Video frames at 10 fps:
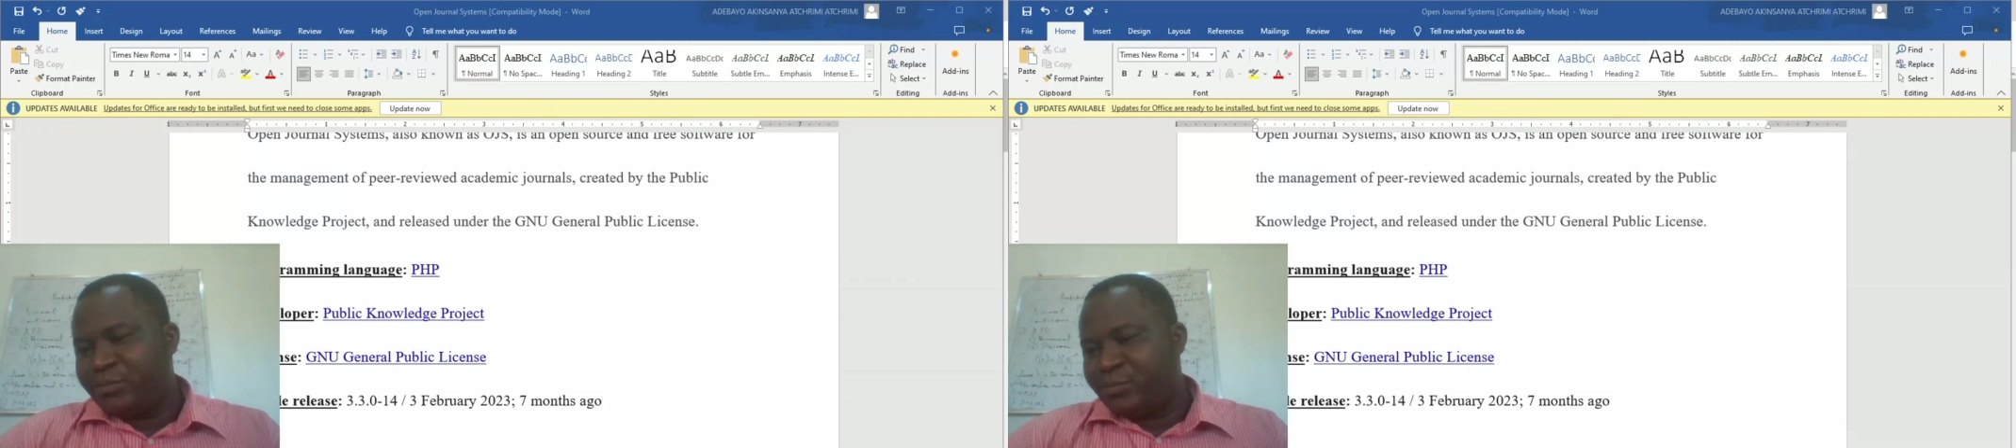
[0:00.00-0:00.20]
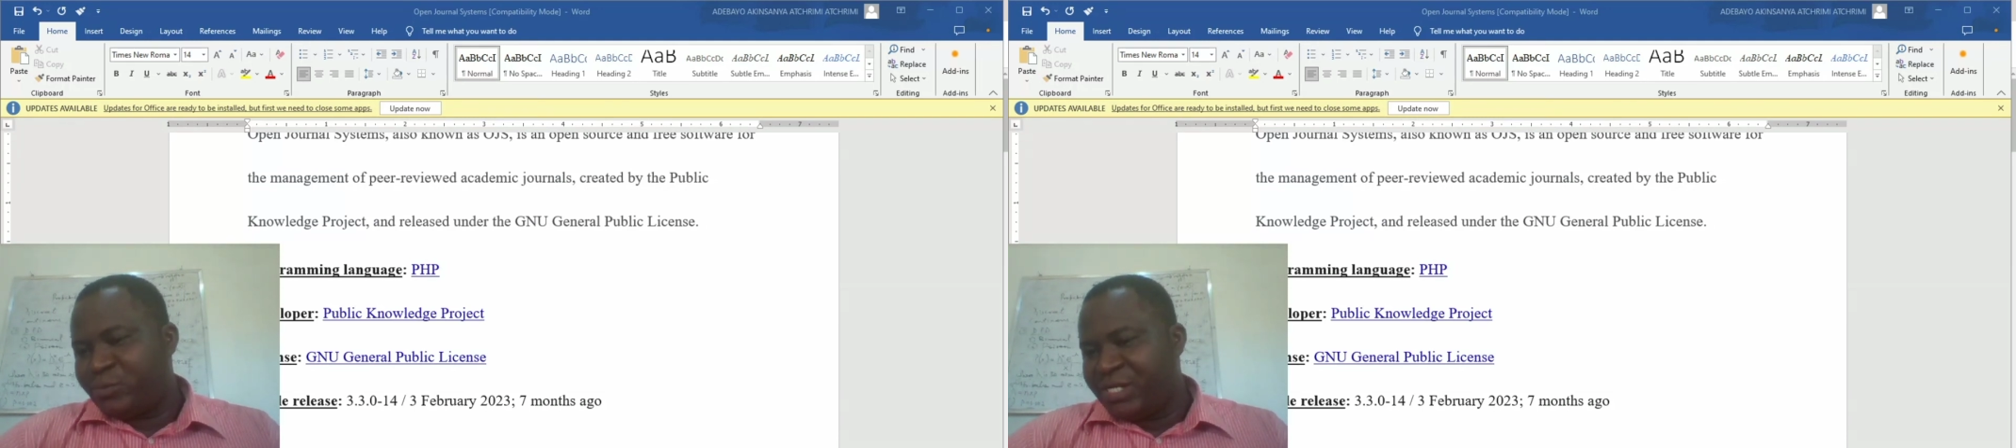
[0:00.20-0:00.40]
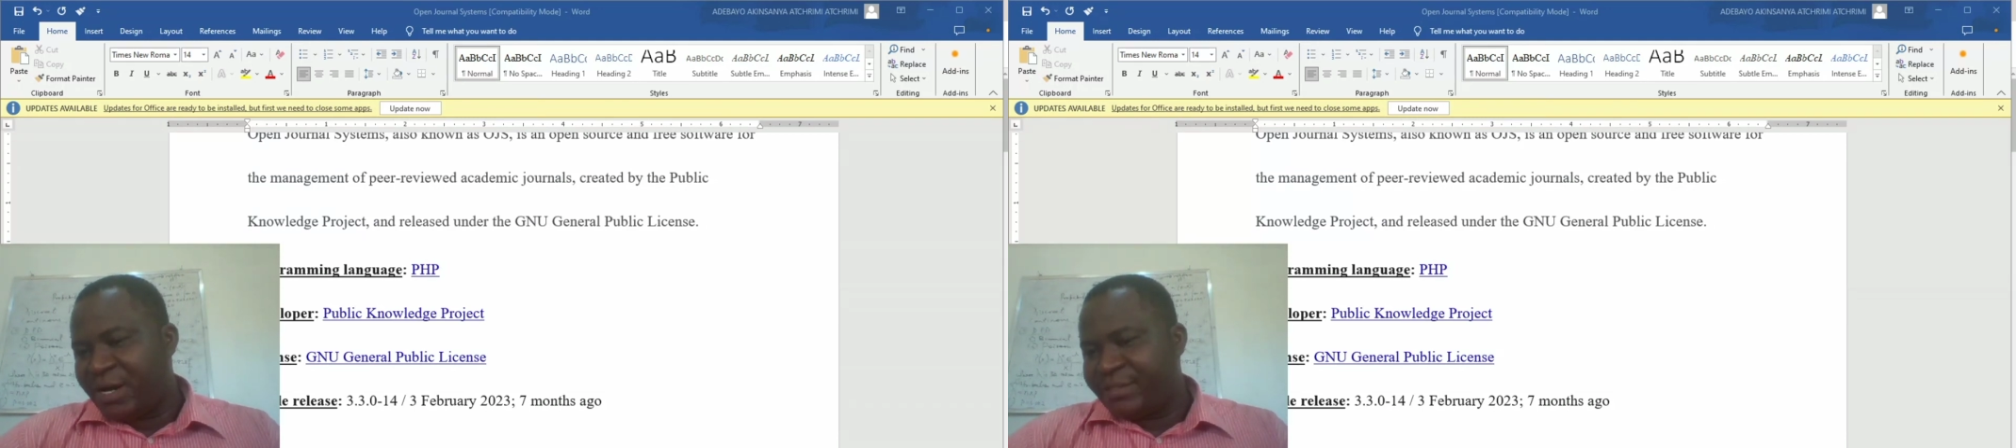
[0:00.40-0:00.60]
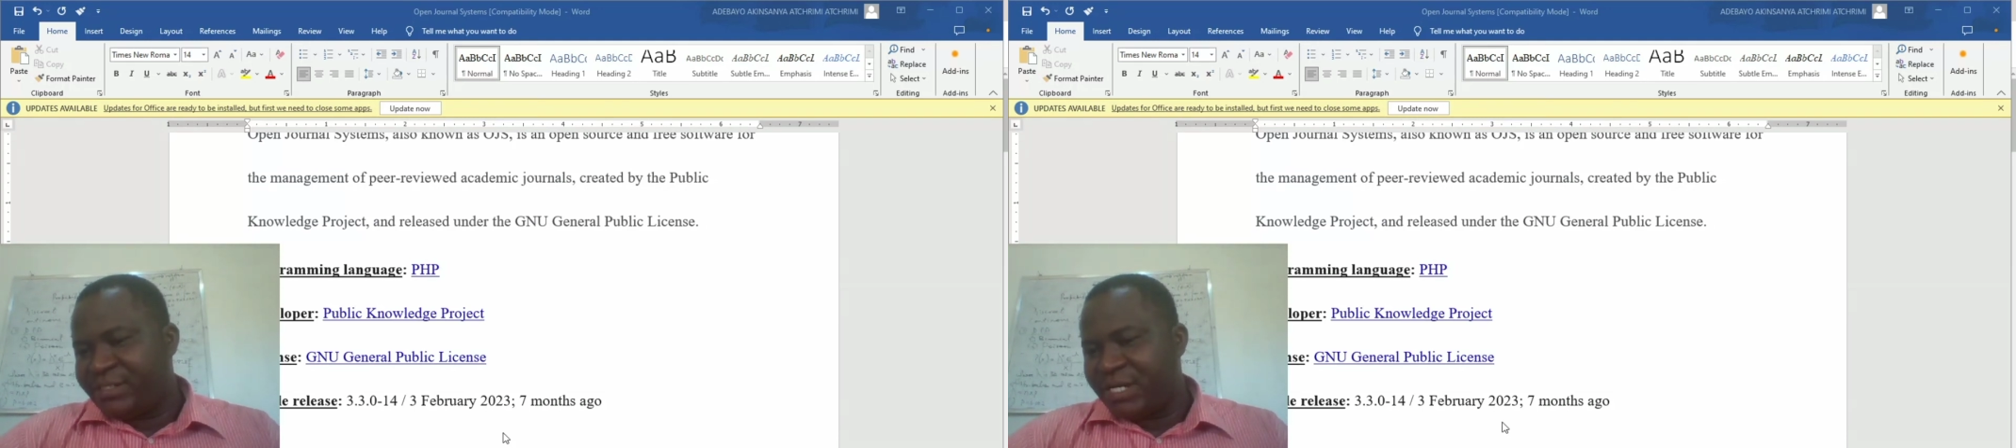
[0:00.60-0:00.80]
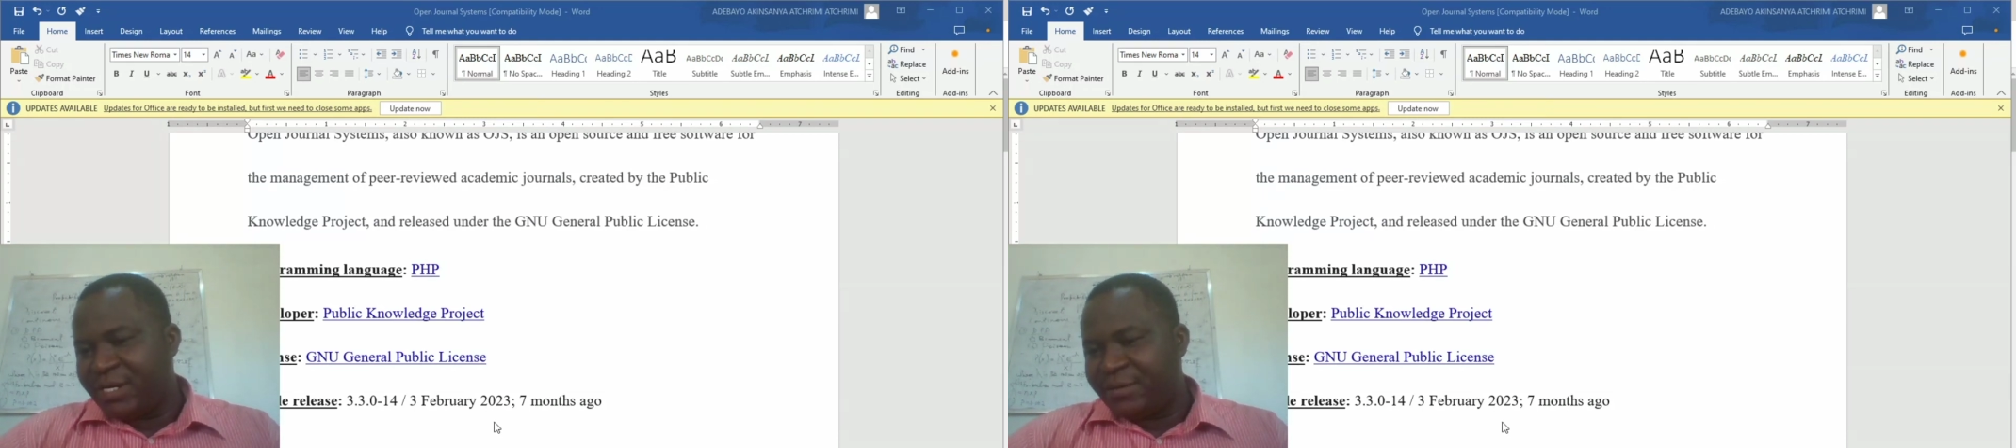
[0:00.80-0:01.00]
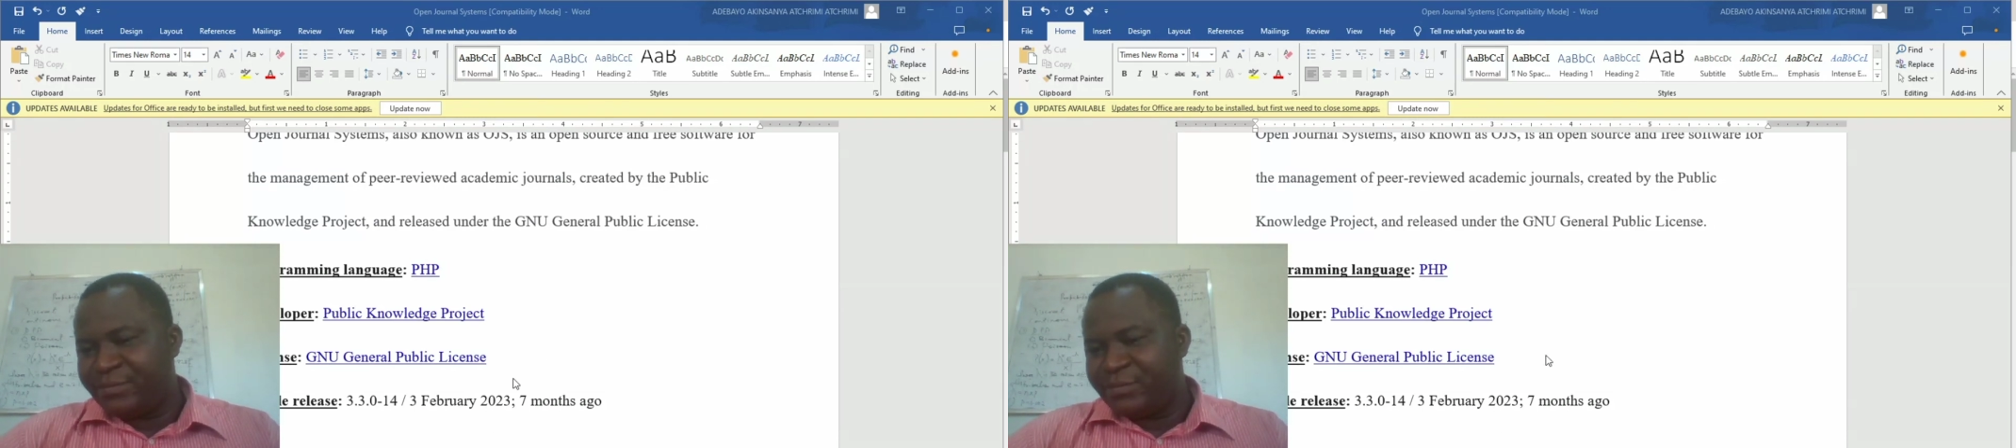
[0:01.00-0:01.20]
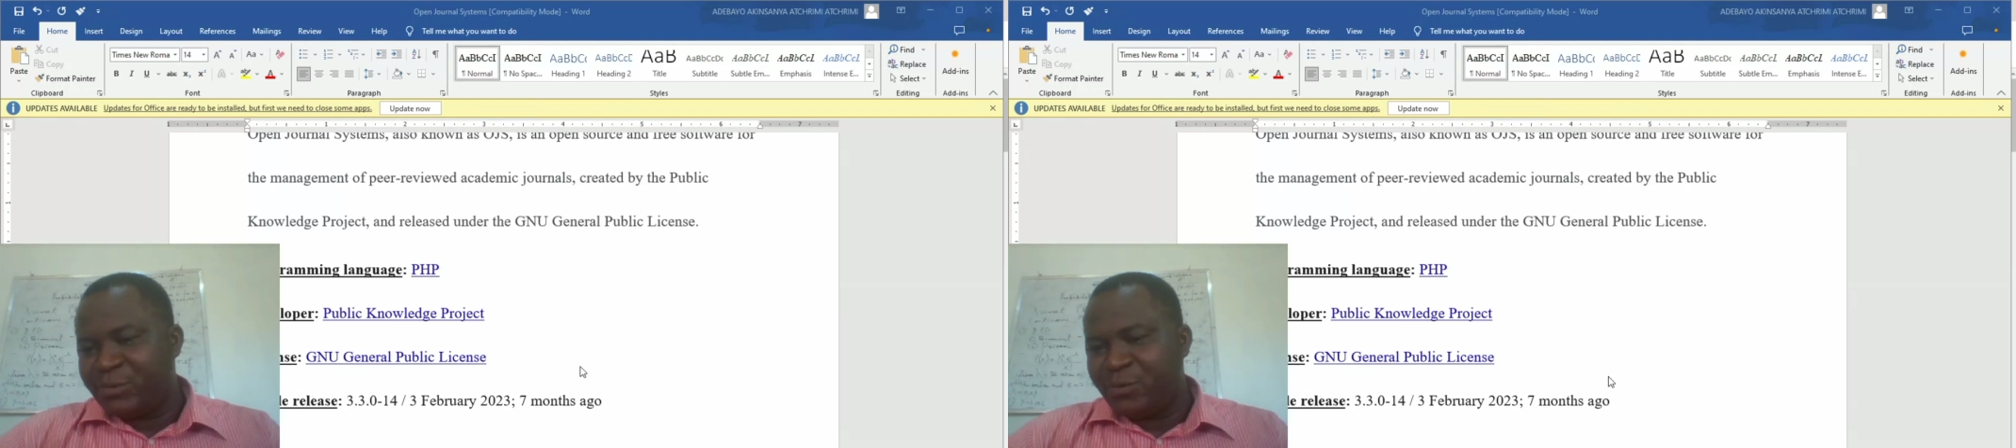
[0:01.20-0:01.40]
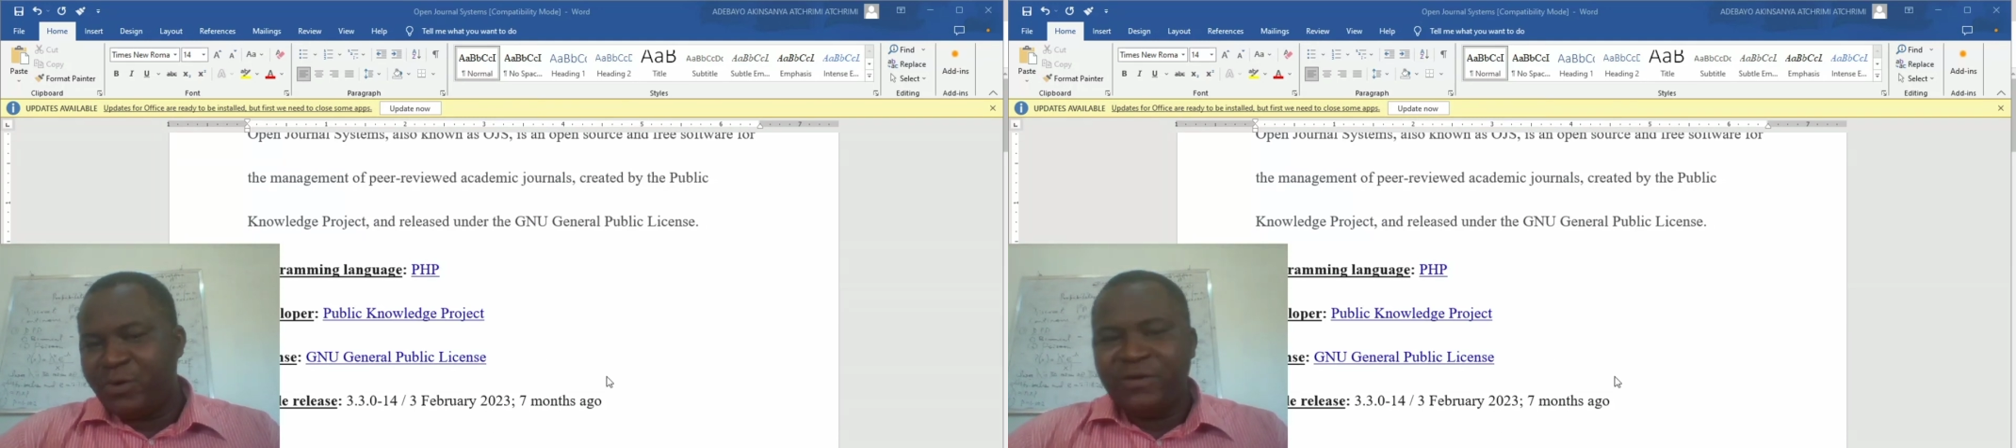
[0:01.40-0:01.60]
without
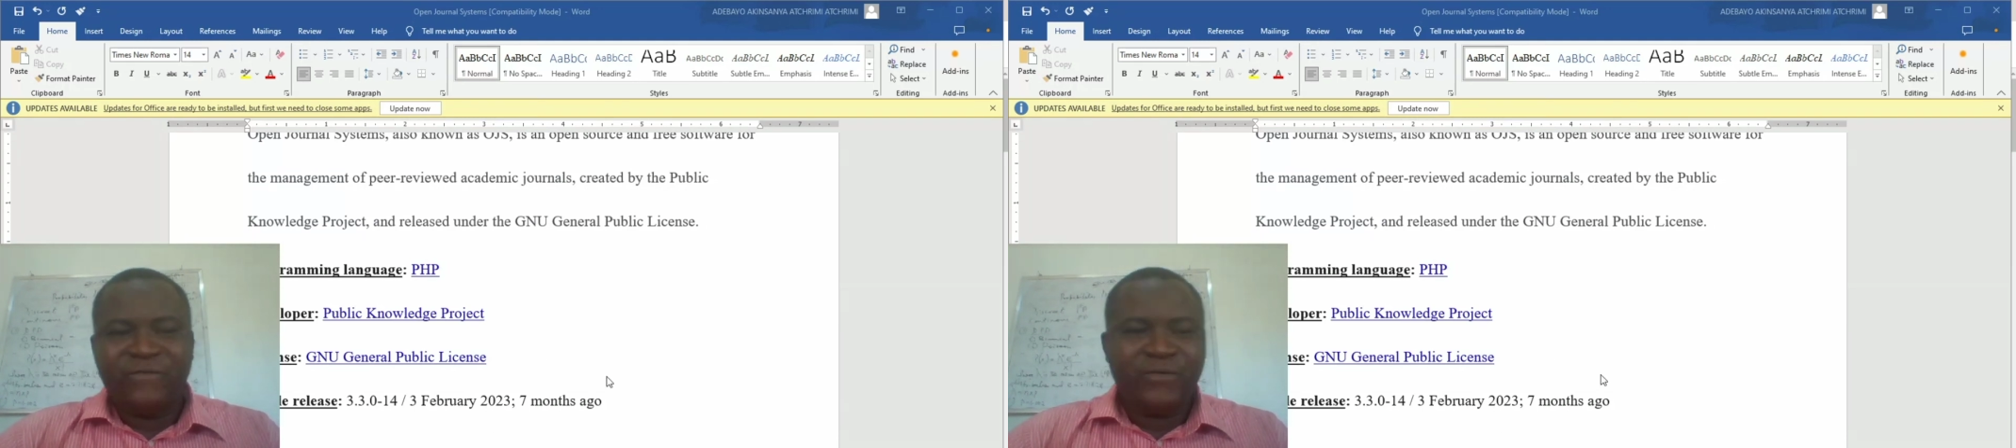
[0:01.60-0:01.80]
going